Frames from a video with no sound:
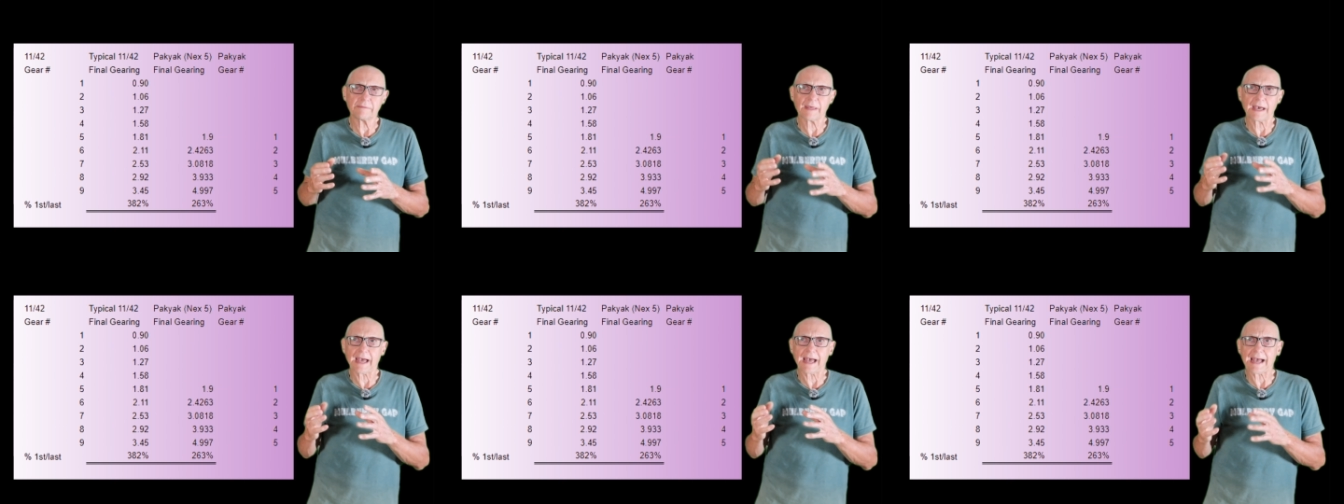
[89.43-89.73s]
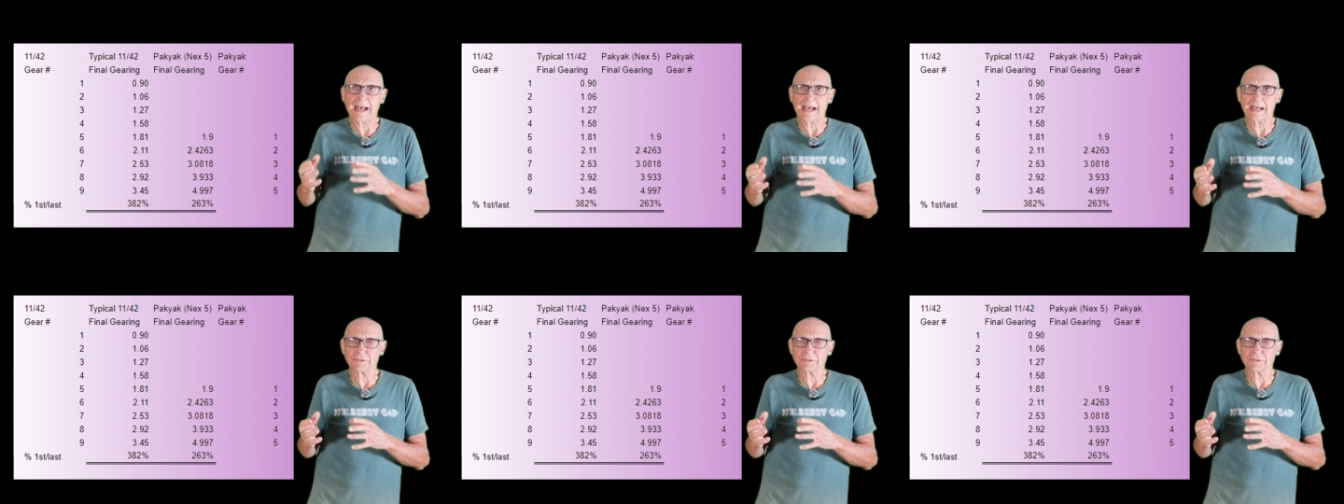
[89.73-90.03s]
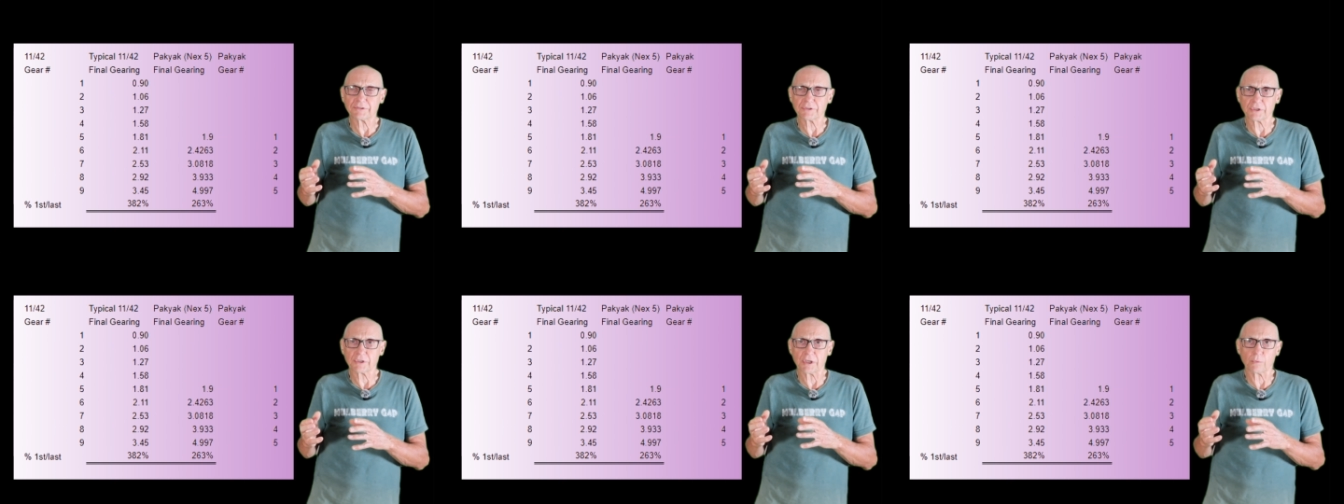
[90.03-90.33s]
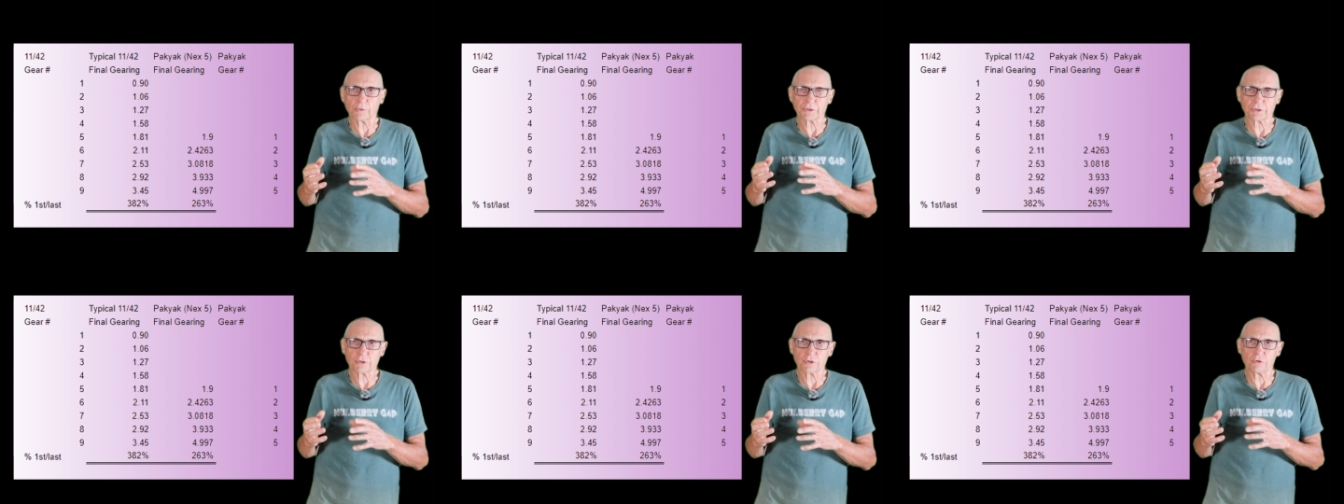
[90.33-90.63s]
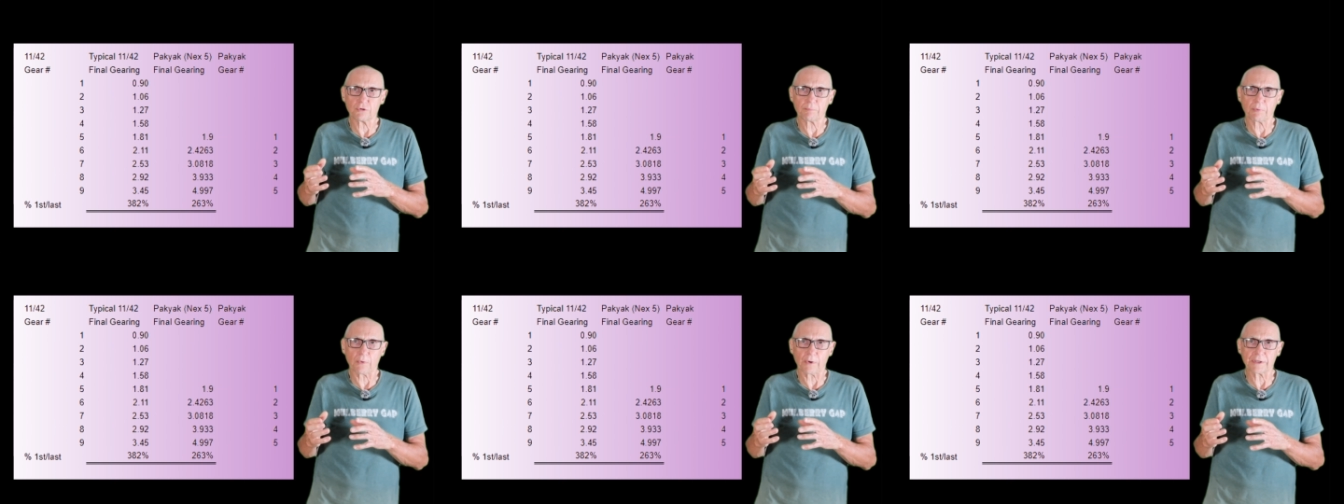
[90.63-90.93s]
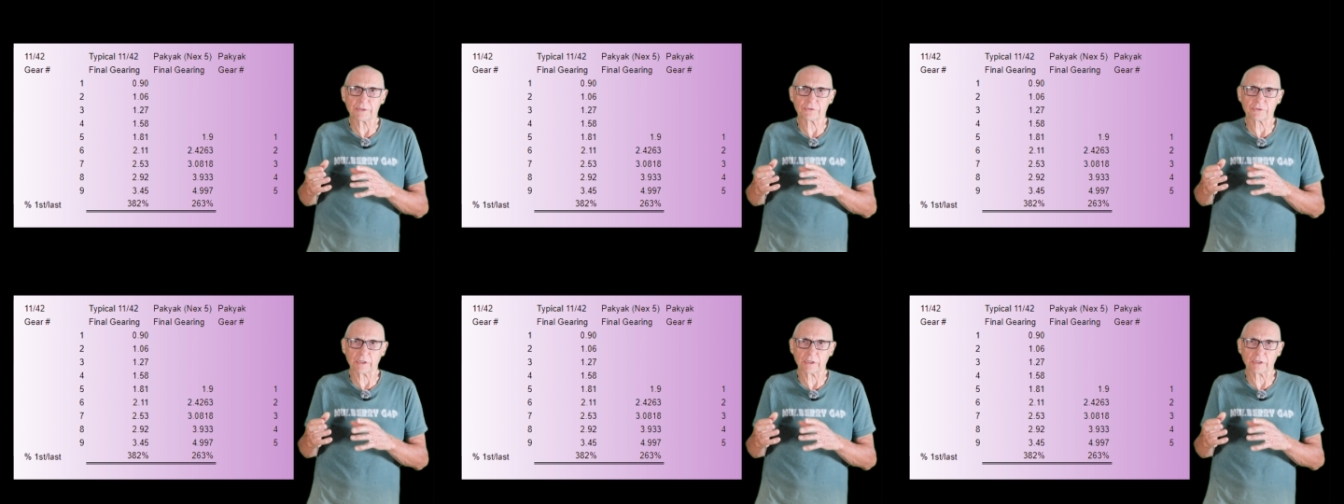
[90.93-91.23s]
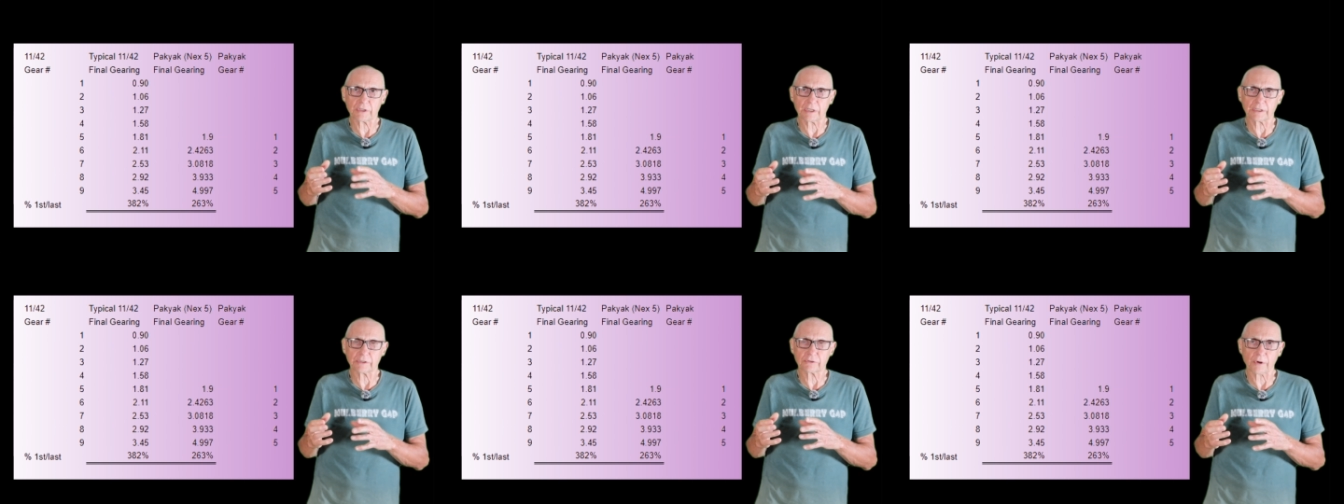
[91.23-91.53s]
the highest gear was
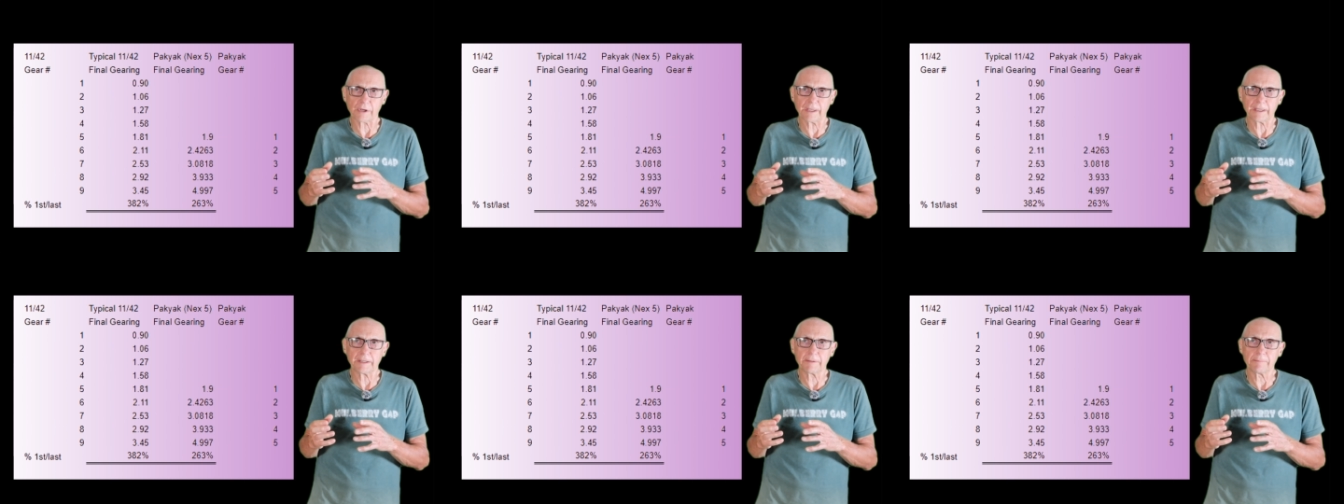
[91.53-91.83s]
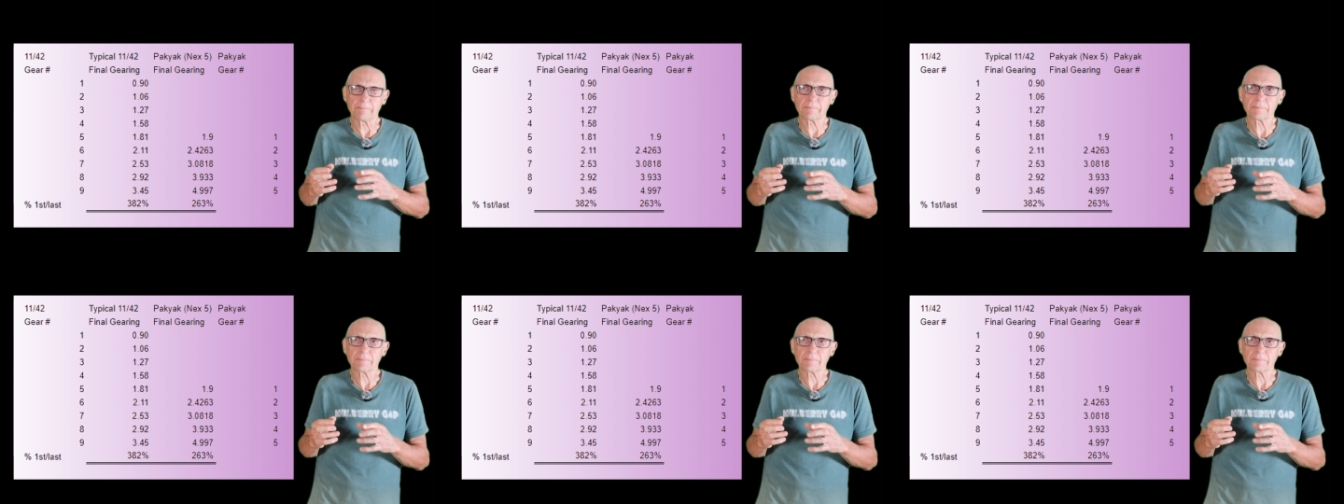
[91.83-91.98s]
2.63.